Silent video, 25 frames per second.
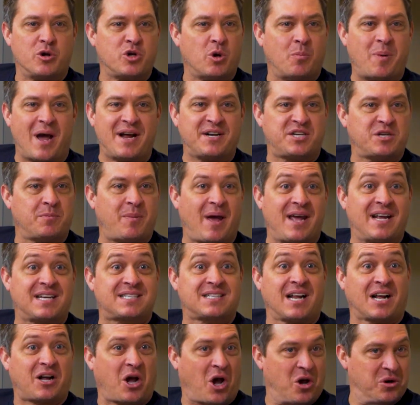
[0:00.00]

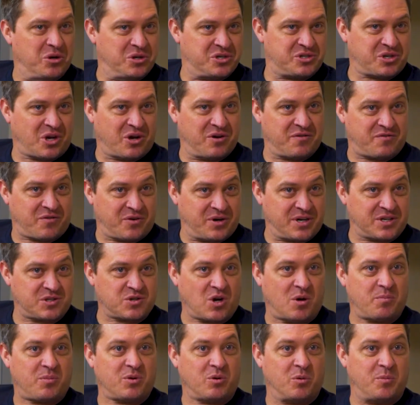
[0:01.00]
bank-to-banks like Ozo, for
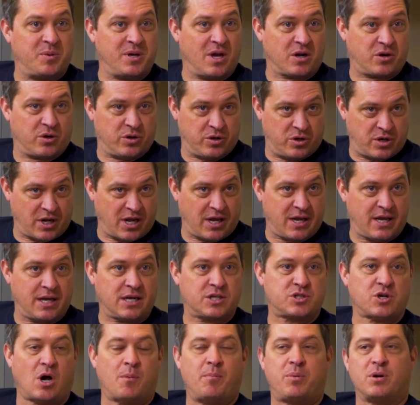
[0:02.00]
example, will be a good
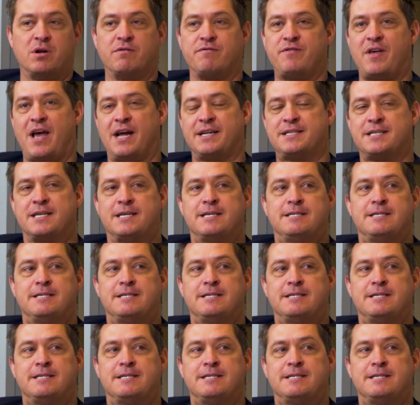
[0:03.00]
example of that.